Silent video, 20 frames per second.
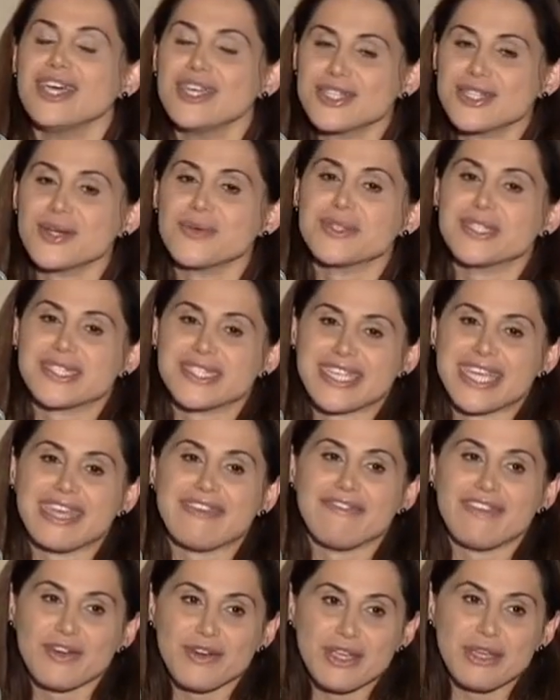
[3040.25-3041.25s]
So it's
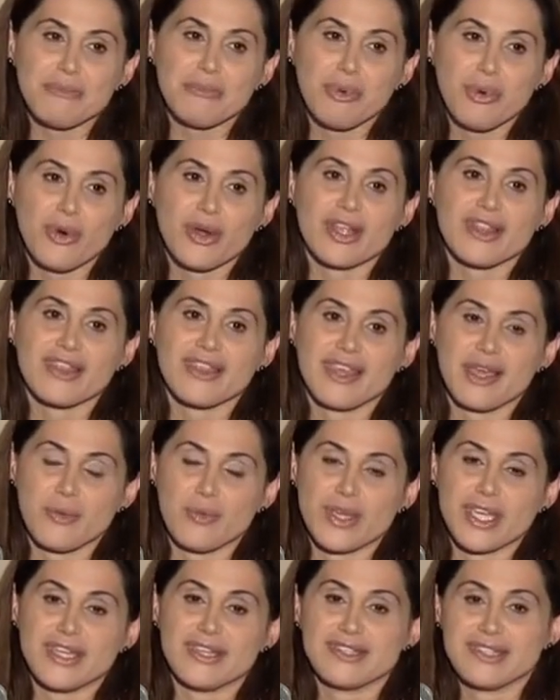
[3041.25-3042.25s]
very important that
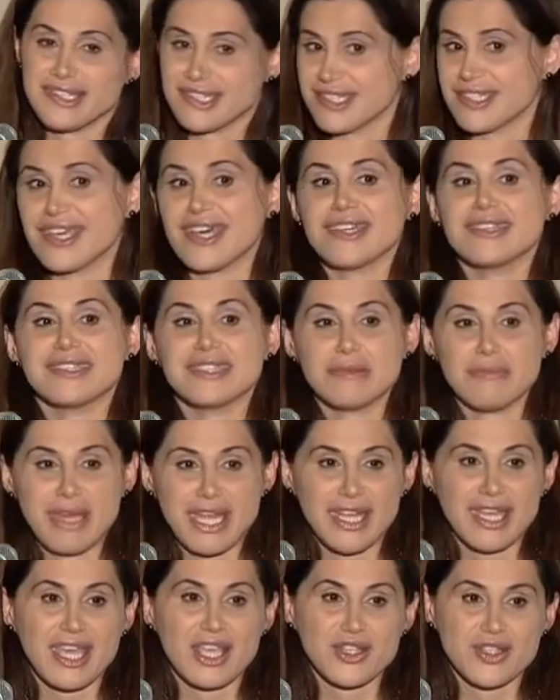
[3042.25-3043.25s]
we discuss the
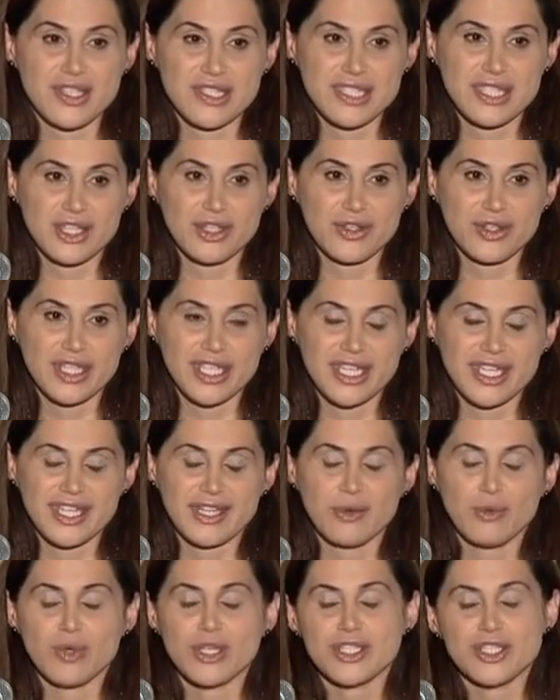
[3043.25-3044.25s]
medications that are
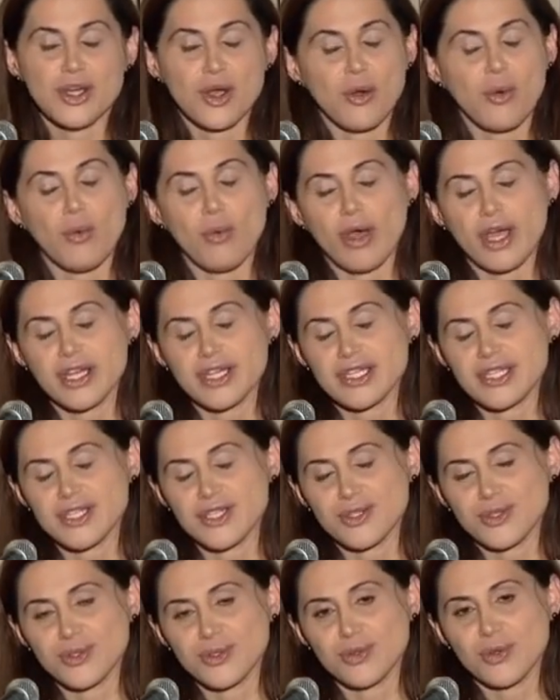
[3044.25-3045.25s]
needed. We don't want
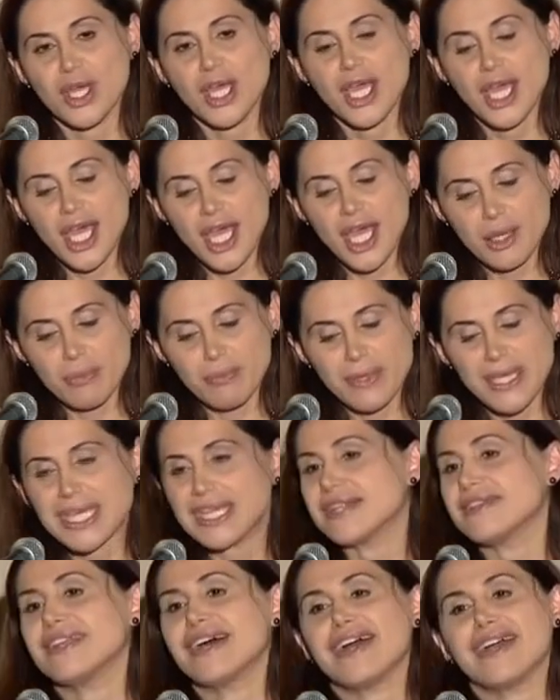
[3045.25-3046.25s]
to
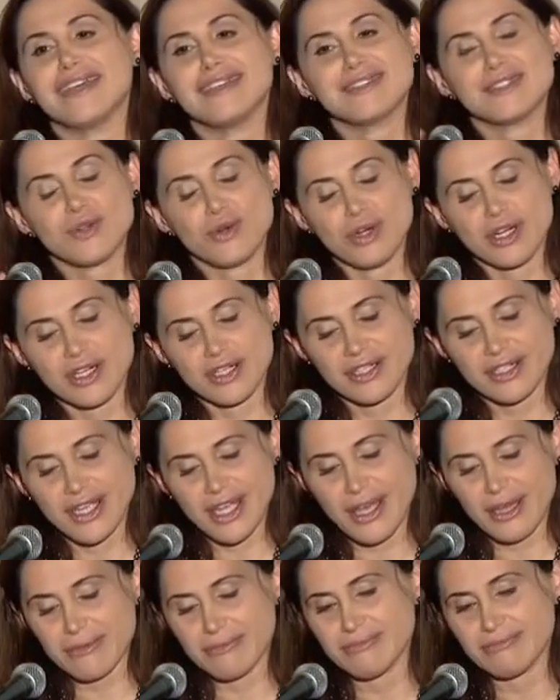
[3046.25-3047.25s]
penalize or
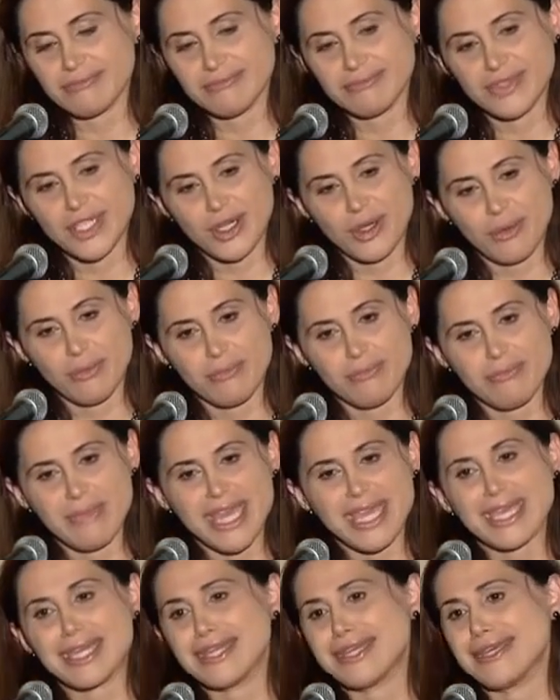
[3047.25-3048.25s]
um, you know
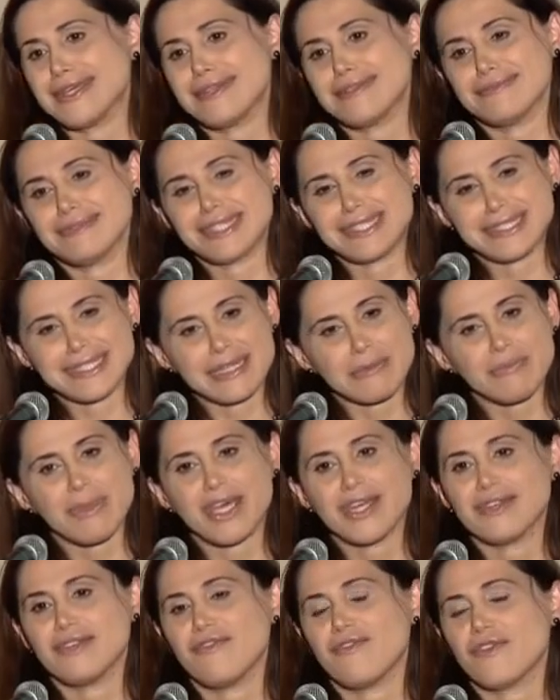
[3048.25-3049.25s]
make it a
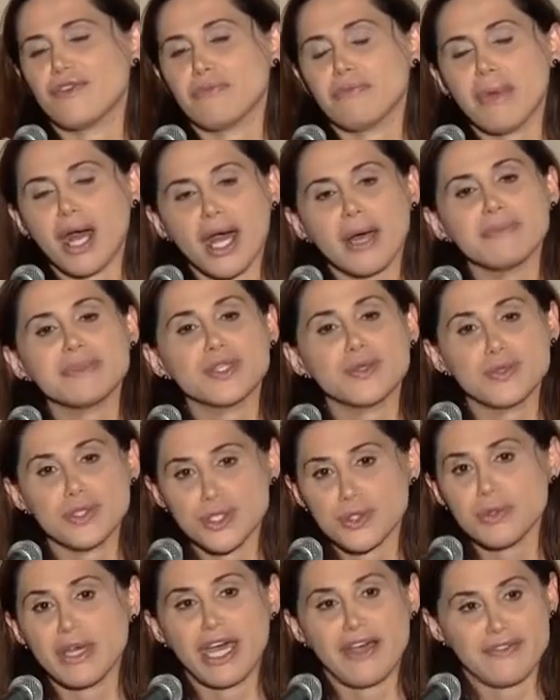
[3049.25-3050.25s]
stigma for moms who
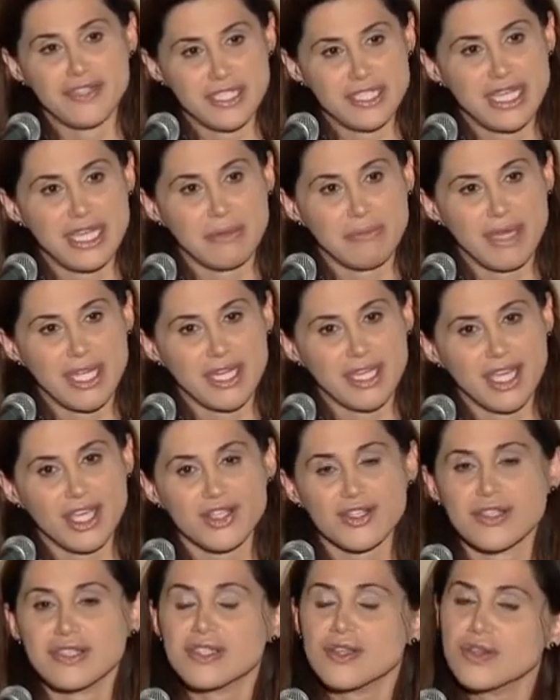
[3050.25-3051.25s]
do have to take
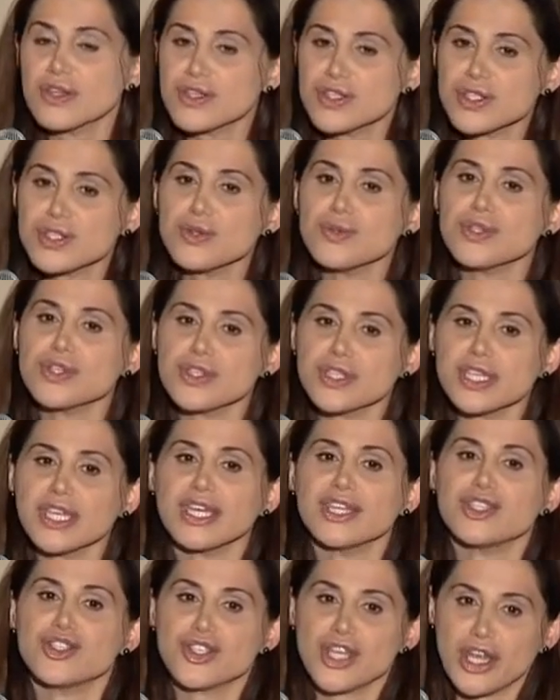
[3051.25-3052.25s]
medication. So there's usually
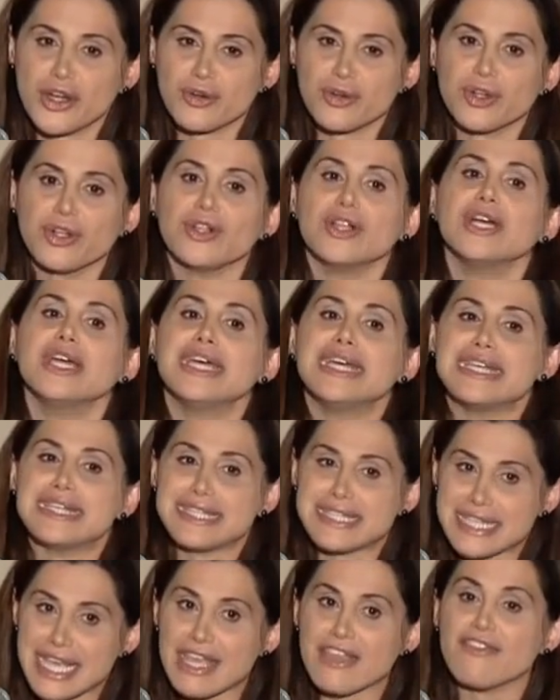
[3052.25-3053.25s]
a general
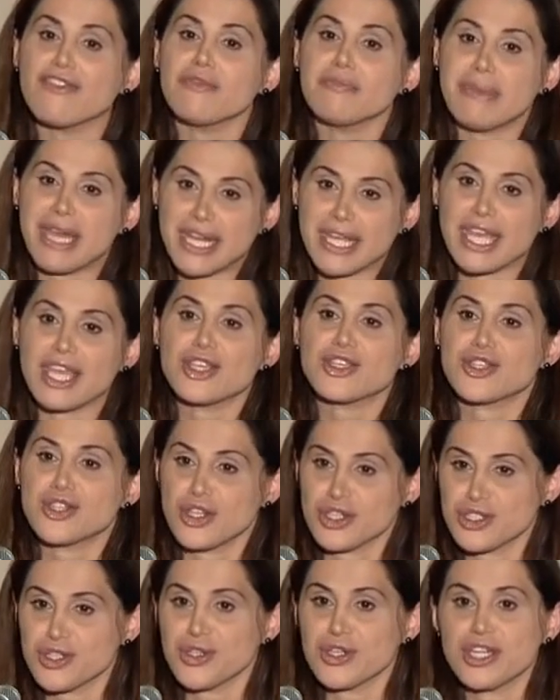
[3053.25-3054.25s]
safe medication
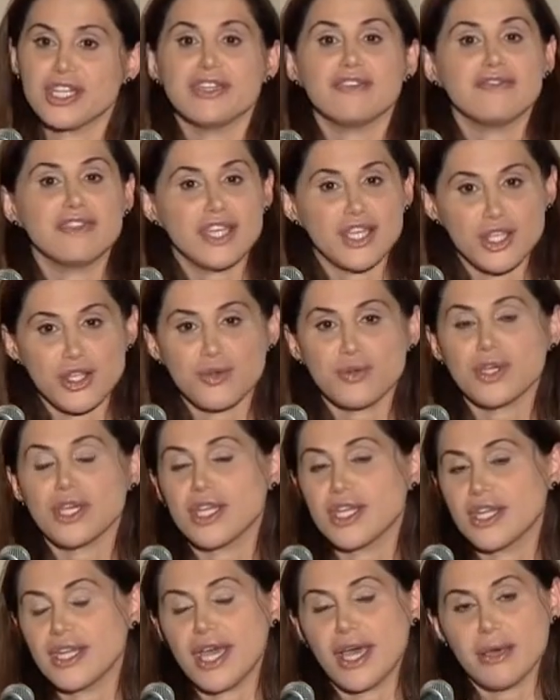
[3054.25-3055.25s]
alternative that you
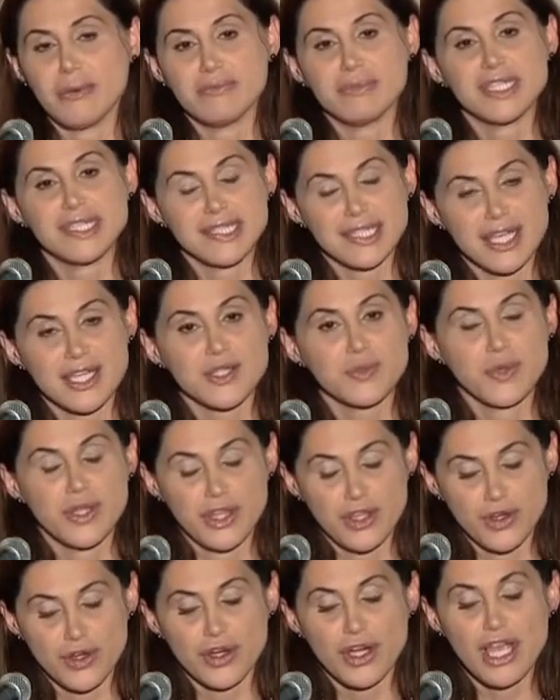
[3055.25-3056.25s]
can um, discuss
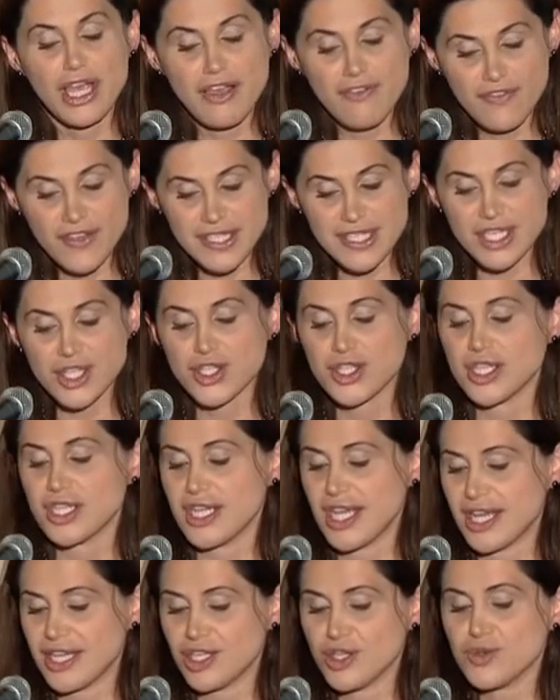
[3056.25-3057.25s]
with your
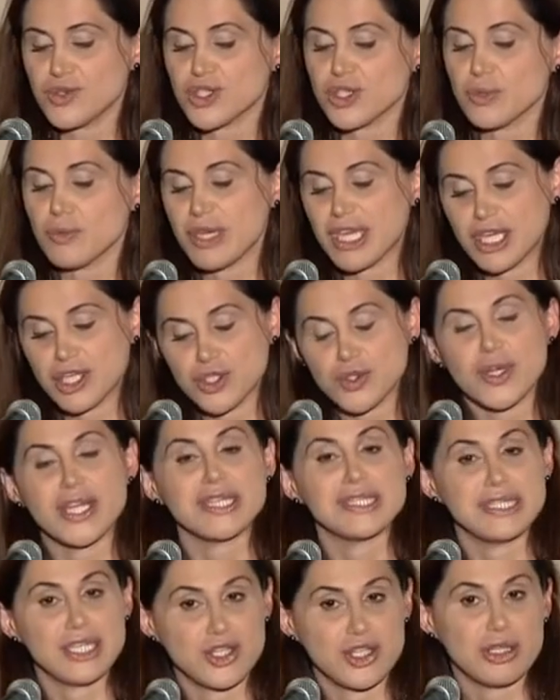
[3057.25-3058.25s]
physician, and usually we can
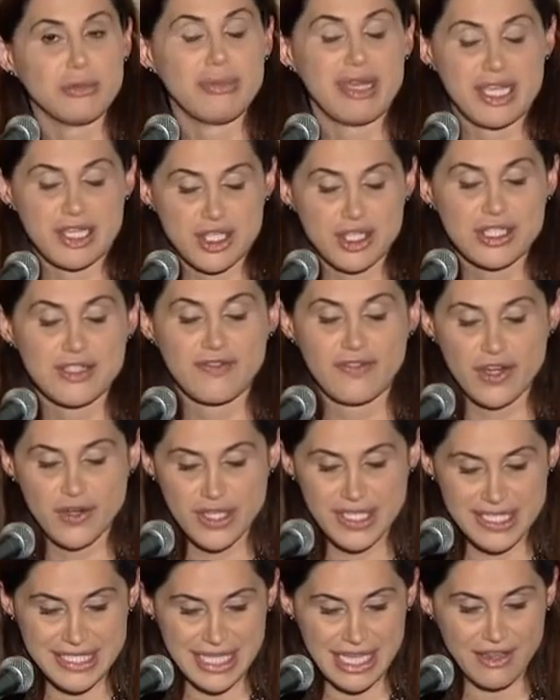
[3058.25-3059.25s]
transition patients
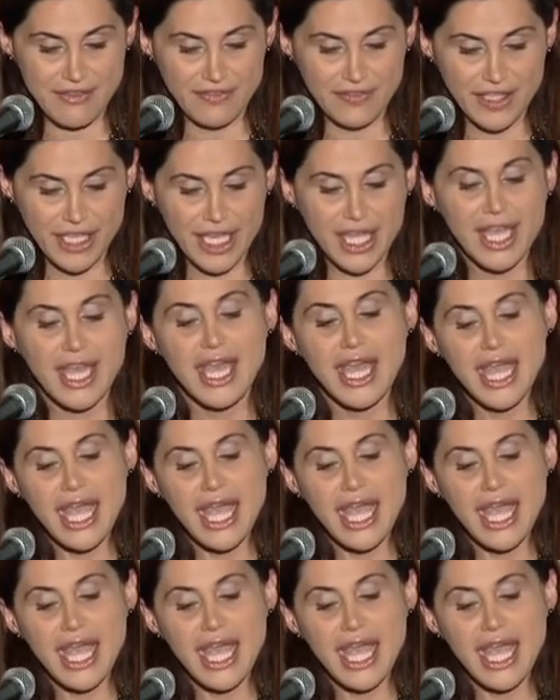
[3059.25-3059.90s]
very safely.